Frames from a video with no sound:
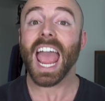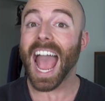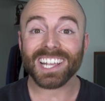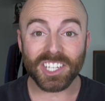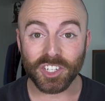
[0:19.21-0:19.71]

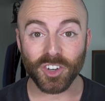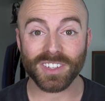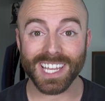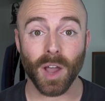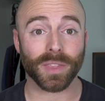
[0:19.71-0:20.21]
As it
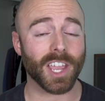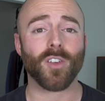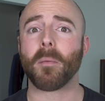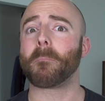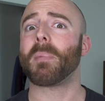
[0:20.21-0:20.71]
turns out,
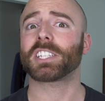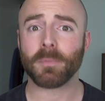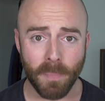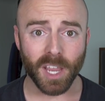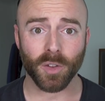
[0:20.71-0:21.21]
there are
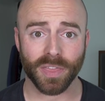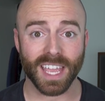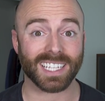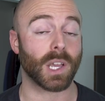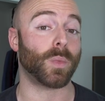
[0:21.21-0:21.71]
much bigger
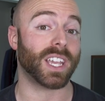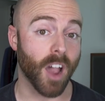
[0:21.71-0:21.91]
things that we